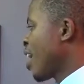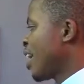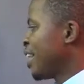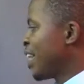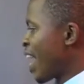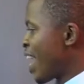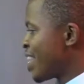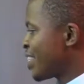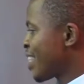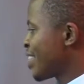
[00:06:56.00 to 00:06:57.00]
and then
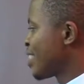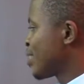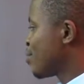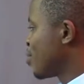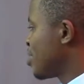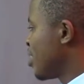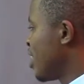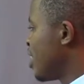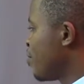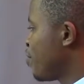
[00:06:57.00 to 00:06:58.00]
IS success model,
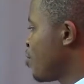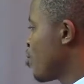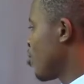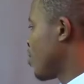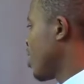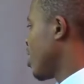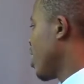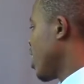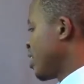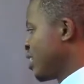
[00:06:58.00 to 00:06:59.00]
and a few of the,
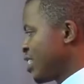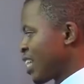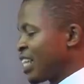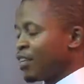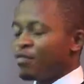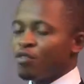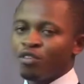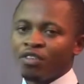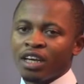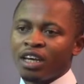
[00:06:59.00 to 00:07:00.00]
these are the few
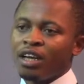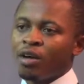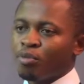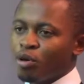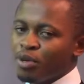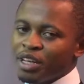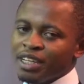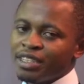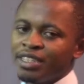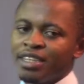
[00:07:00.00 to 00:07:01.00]
of the
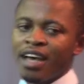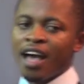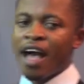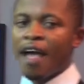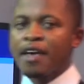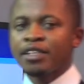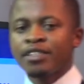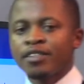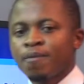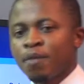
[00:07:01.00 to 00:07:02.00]
prominent
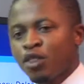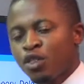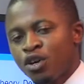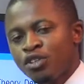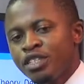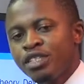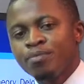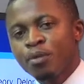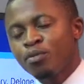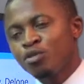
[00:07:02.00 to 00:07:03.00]
IS theories
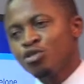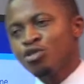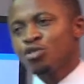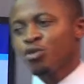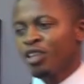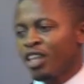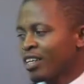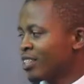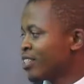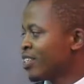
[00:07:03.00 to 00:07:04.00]
people use to
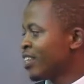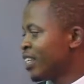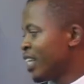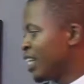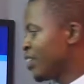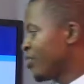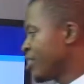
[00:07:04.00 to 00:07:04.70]
conduct e-learning